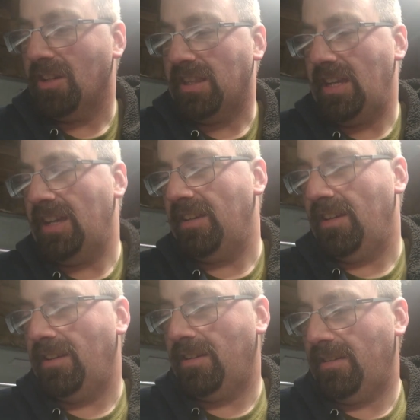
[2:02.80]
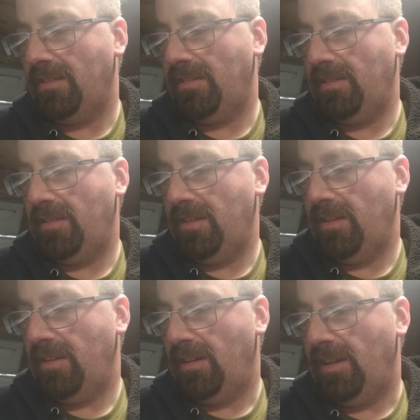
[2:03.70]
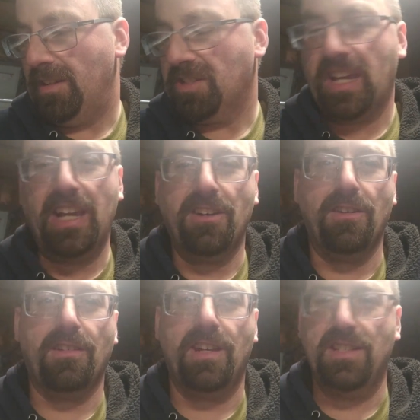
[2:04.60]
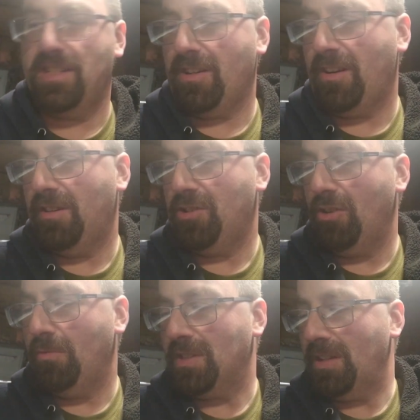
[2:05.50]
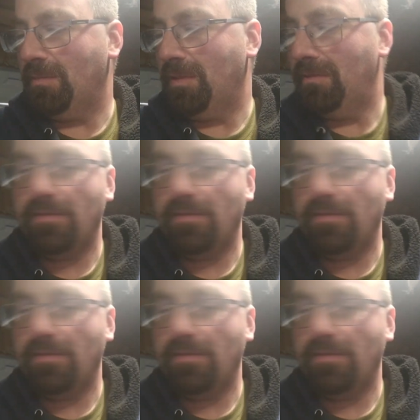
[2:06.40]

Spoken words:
at that scanner, because it's already showing me something.